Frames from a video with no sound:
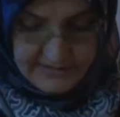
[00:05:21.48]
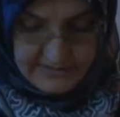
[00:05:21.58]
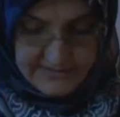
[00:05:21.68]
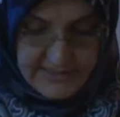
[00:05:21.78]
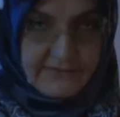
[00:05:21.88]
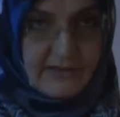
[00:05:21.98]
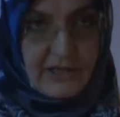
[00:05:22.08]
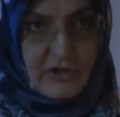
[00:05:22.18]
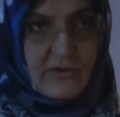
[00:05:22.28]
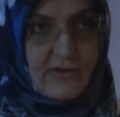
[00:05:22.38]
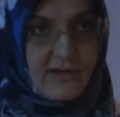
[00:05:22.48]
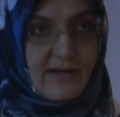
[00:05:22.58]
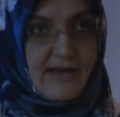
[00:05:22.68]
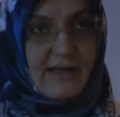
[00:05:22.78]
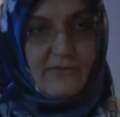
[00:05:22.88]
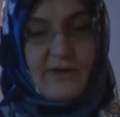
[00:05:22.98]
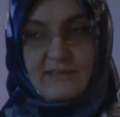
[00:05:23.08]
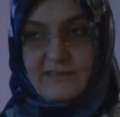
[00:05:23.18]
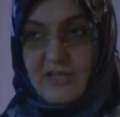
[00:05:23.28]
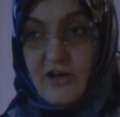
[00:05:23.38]
civil law and
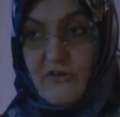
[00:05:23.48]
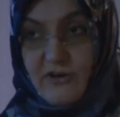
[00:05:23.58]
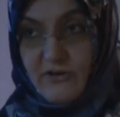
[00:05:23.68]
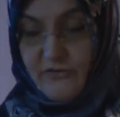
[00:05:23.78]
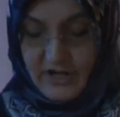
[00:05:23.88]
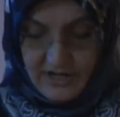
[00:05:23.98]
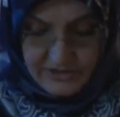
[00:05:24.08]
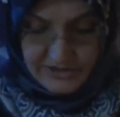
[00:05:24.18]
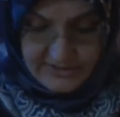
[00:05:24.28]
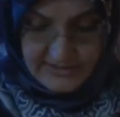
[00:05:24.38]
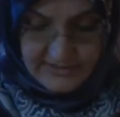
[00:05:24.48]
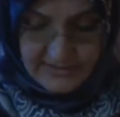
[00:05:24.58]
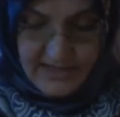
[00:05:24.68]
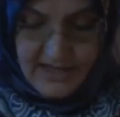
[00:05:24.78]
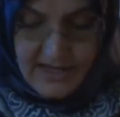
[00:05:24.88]
one's law of conscience,